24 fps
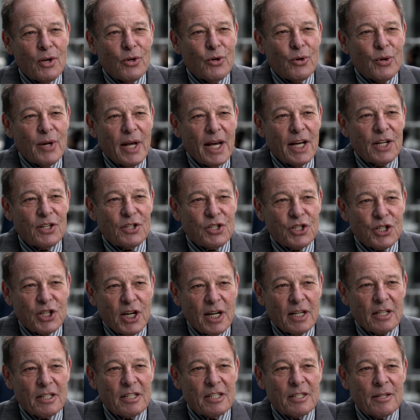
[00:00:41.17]
who'd had
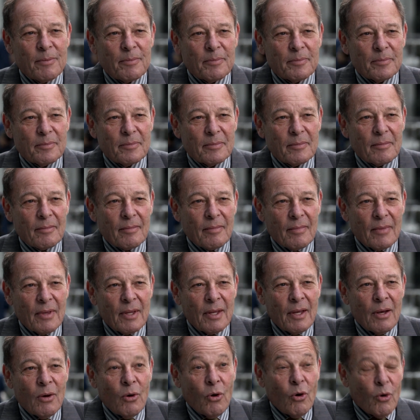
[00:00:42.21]
stents,
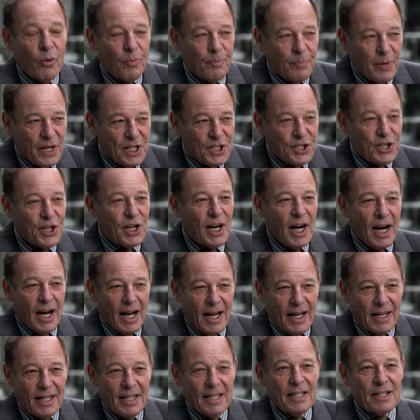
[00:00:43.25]
or
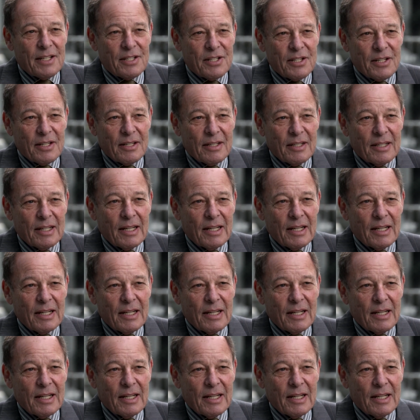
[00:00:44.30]
PCI at least.